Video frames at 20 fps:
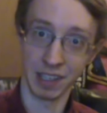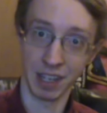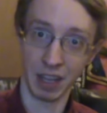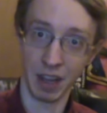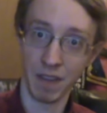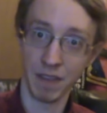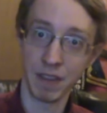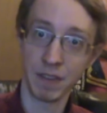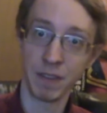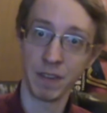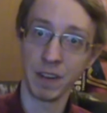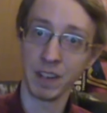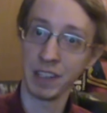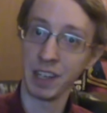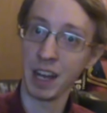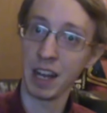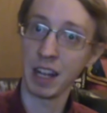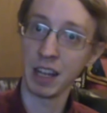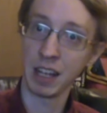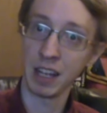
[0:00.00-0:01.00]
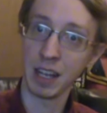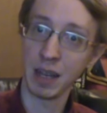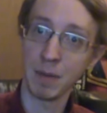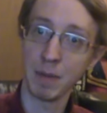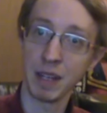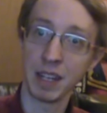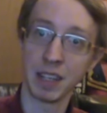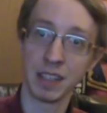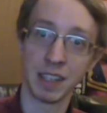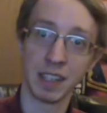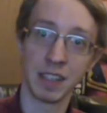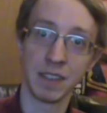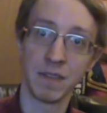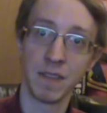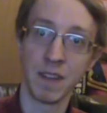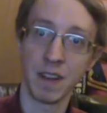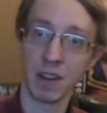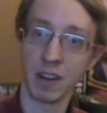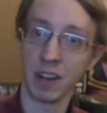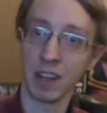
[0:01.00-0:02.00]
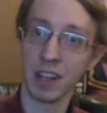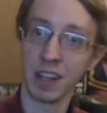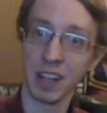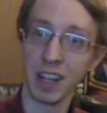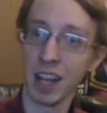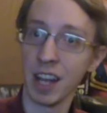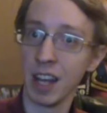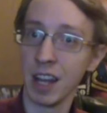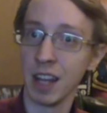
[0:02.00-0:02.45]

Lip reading: I love the first Alien because it's very